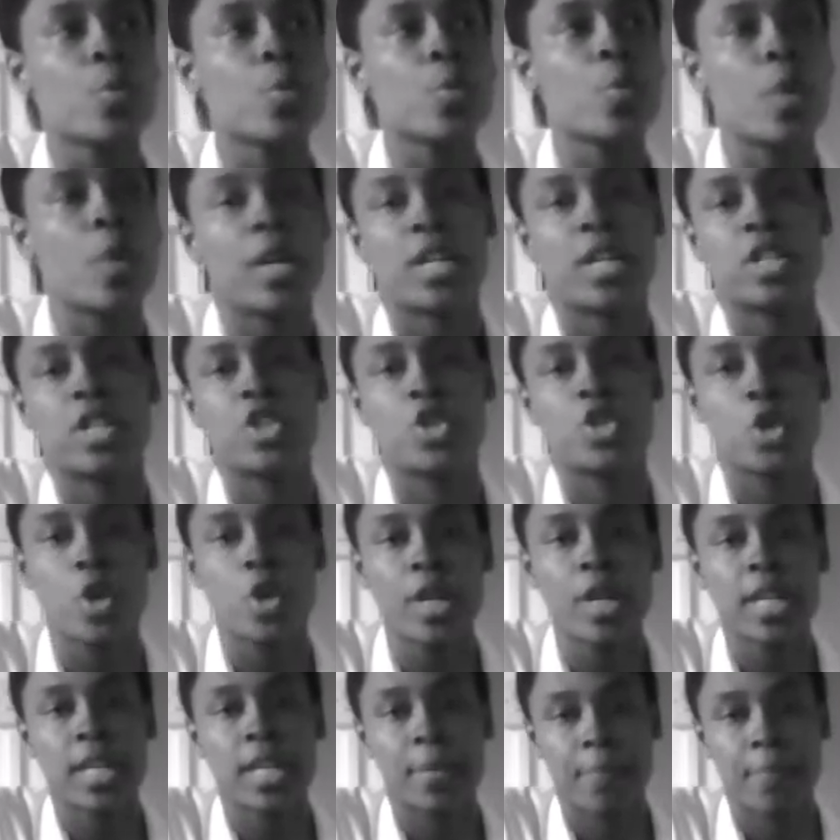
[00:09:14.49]
want to
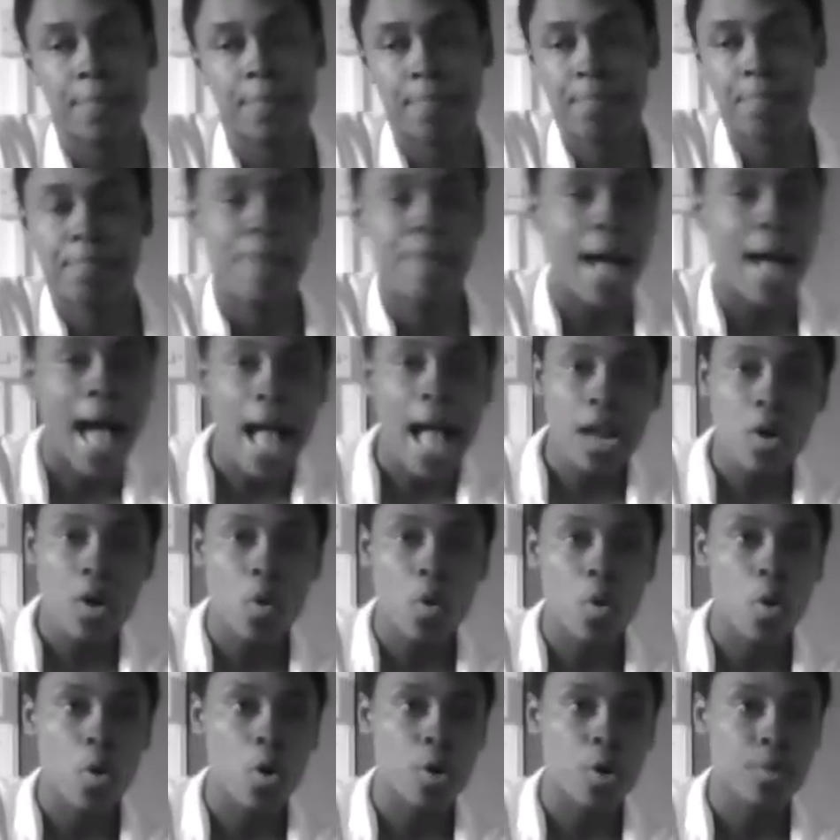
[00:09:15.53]
journey back
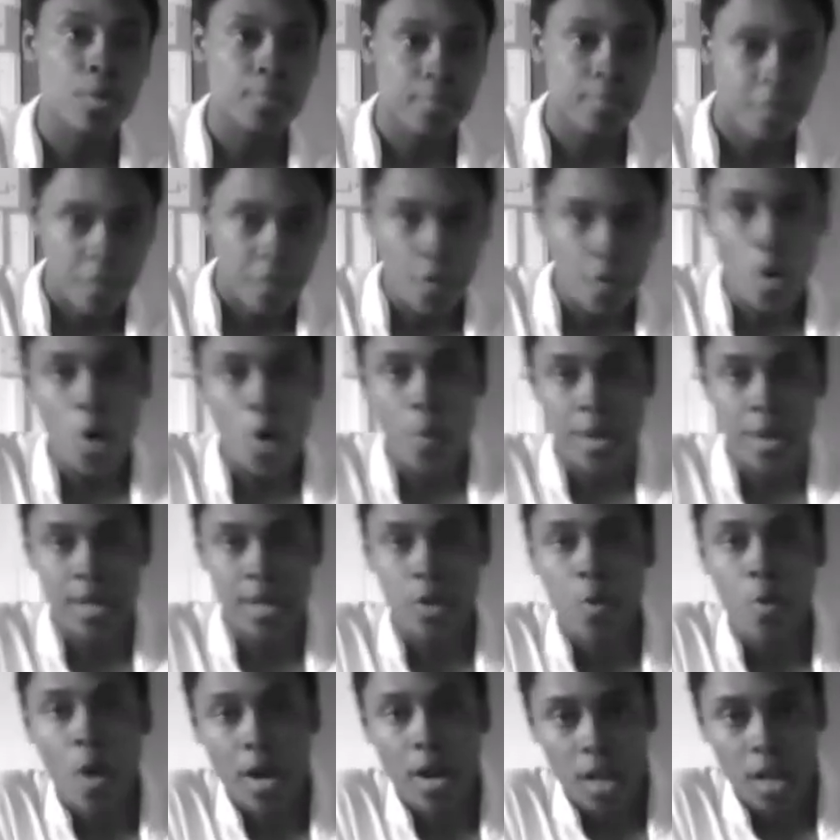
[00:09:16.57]
or forward
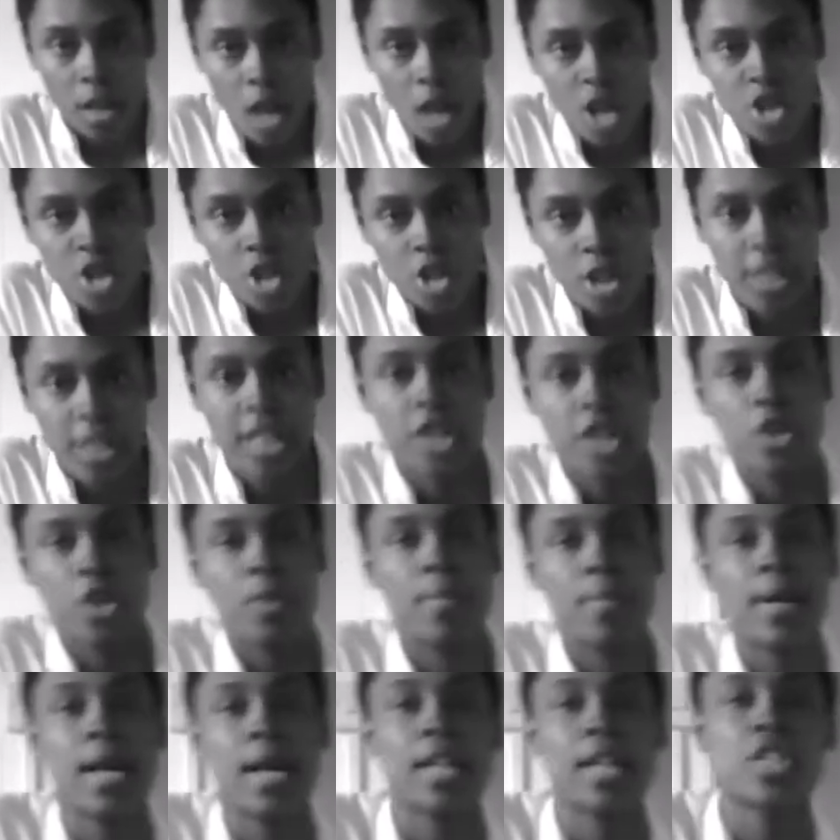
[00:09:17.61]
chronologically in your
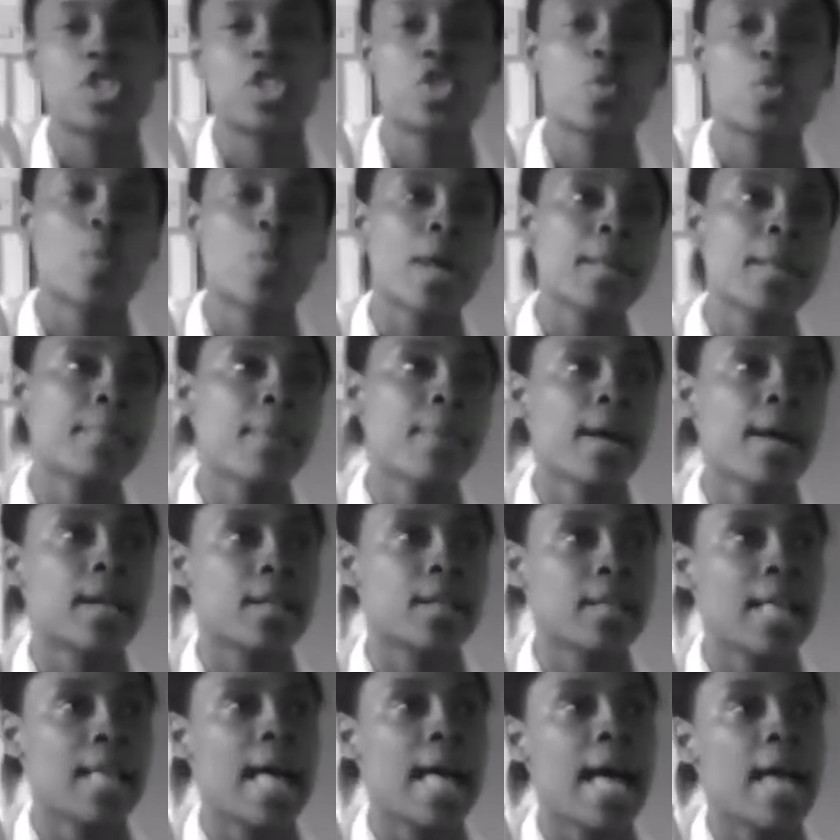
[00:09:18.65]
mind to when
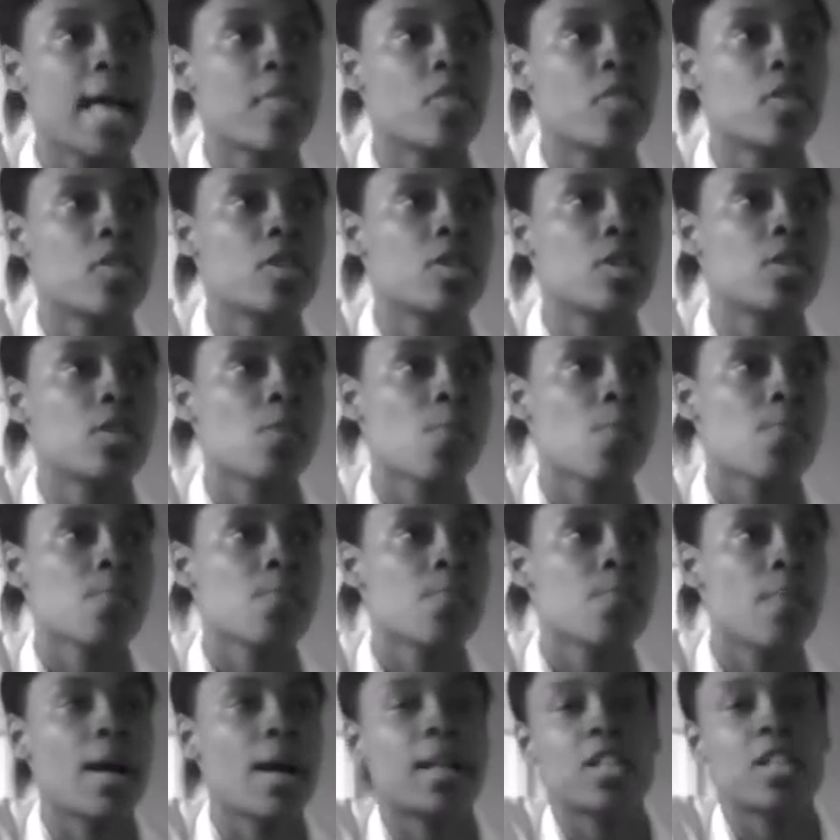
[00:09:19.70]
Michael had the
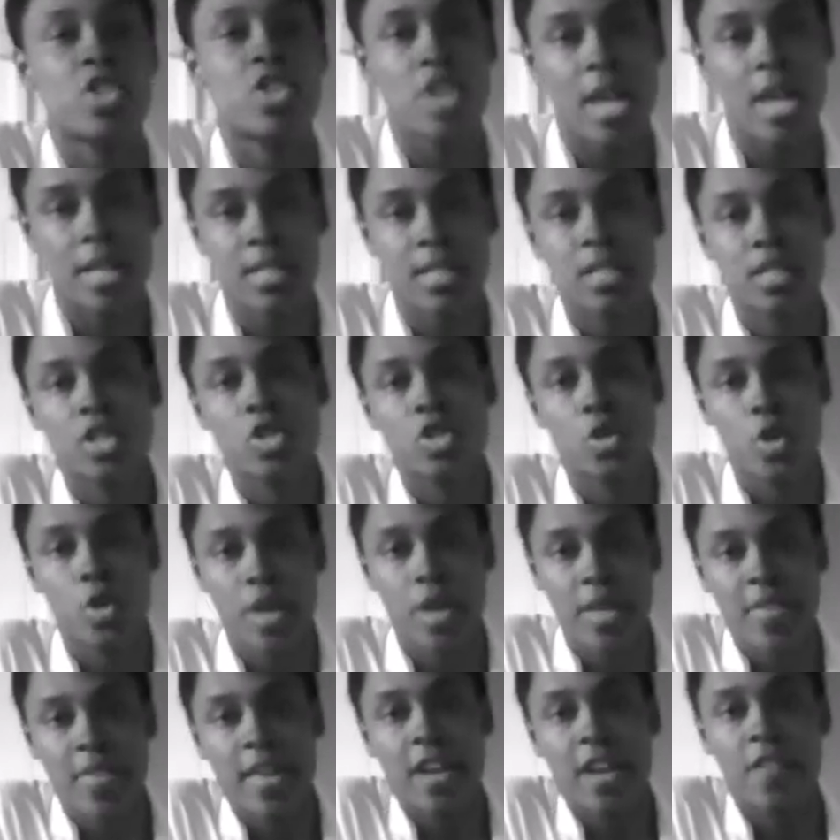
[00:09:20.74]
Michael Jackson
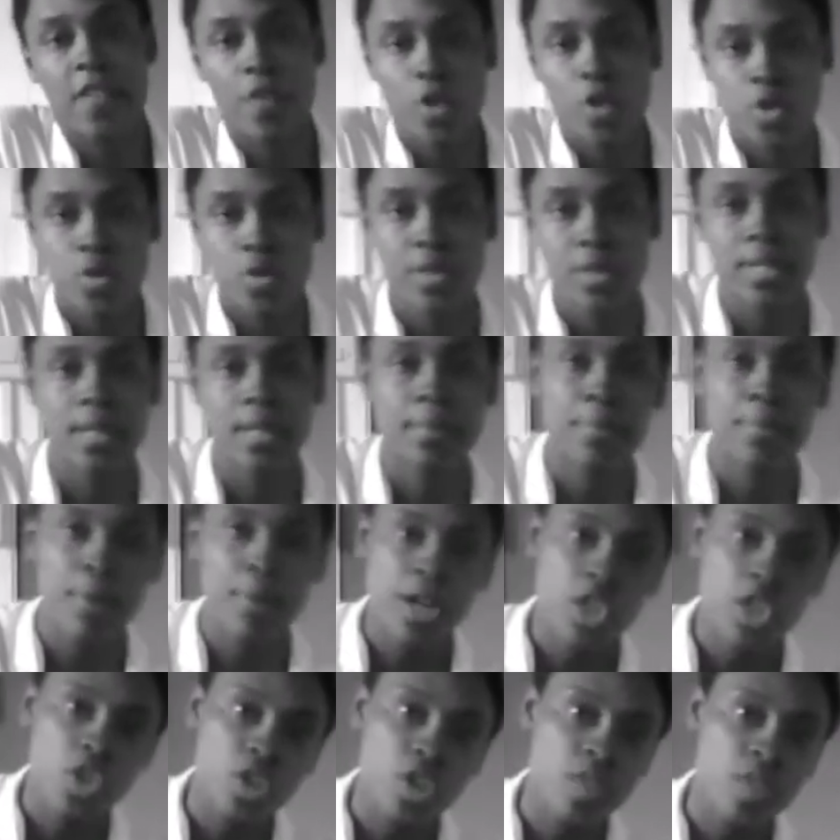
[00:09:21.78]
30th anniversary
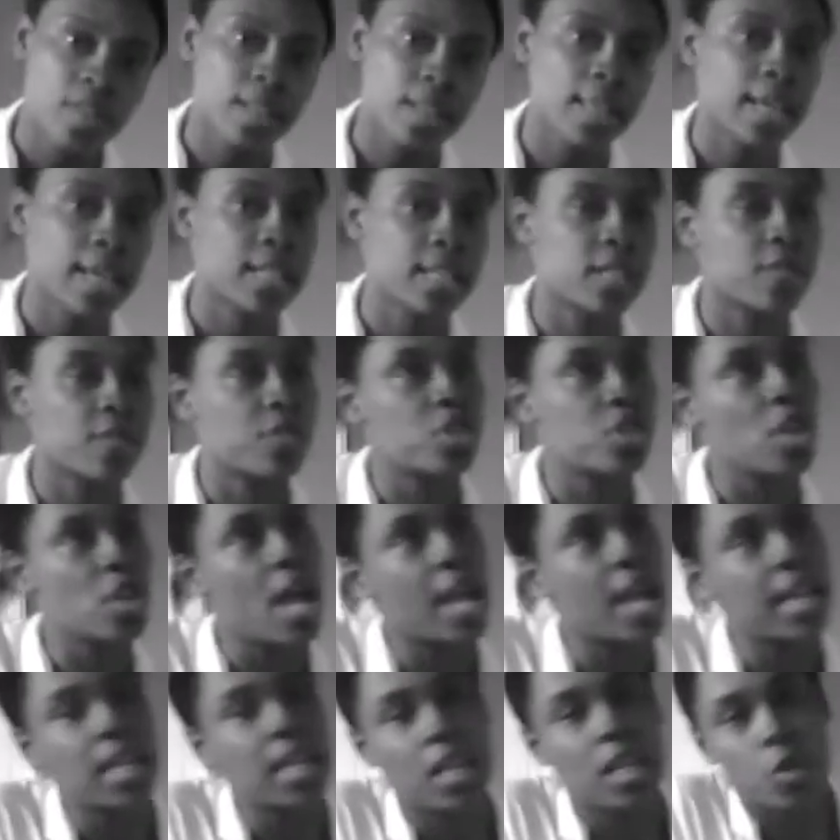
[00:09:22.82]
celebration, the likes of
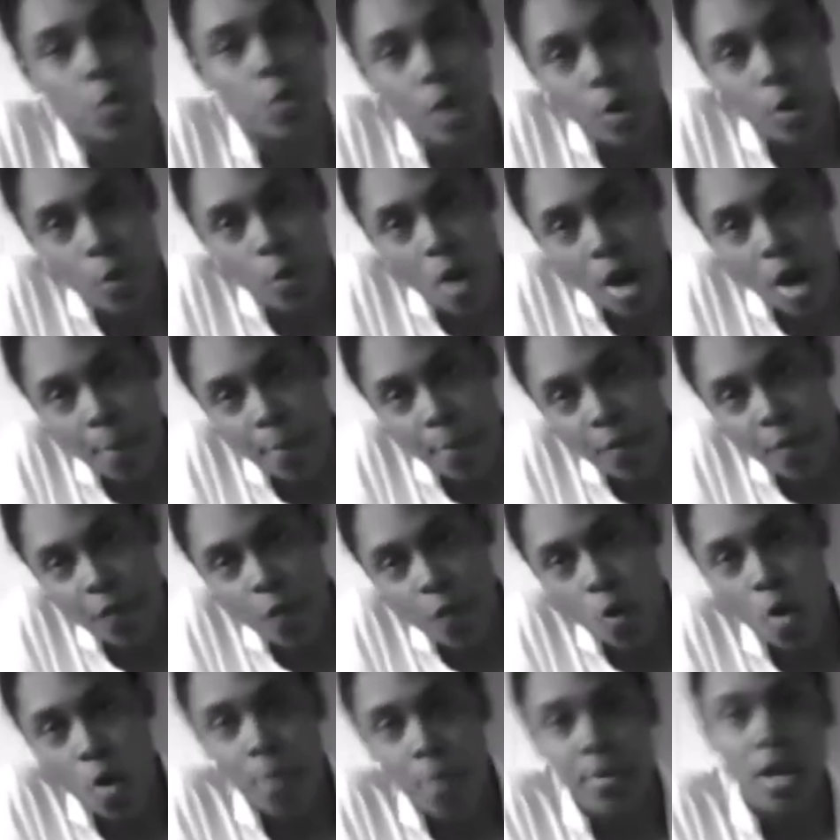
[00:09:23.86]
Shaggy and Rick Rock
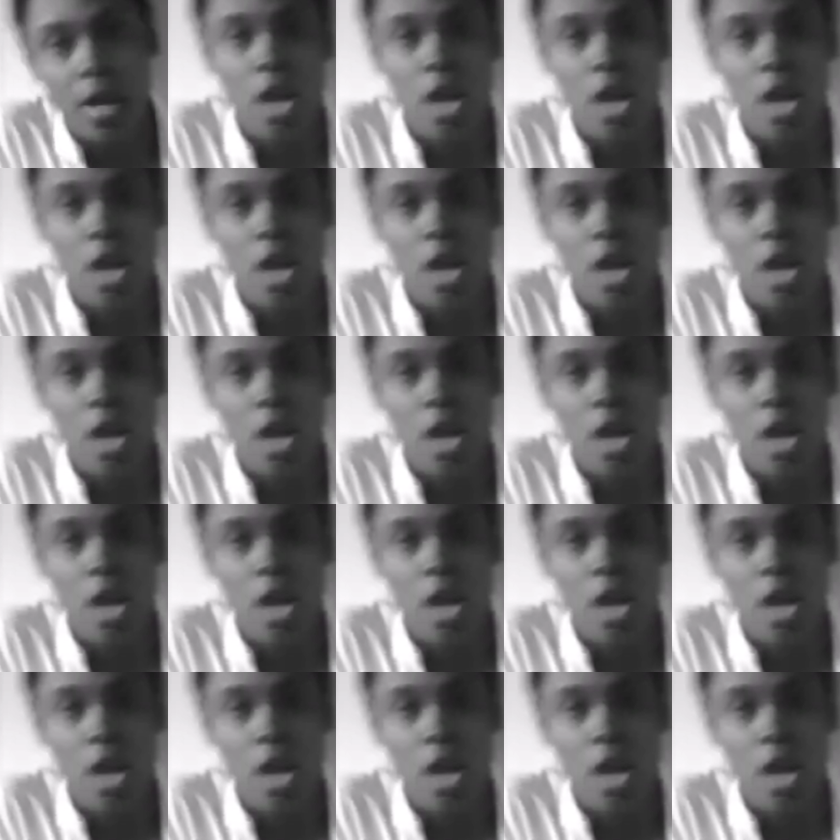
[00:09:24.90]
performed,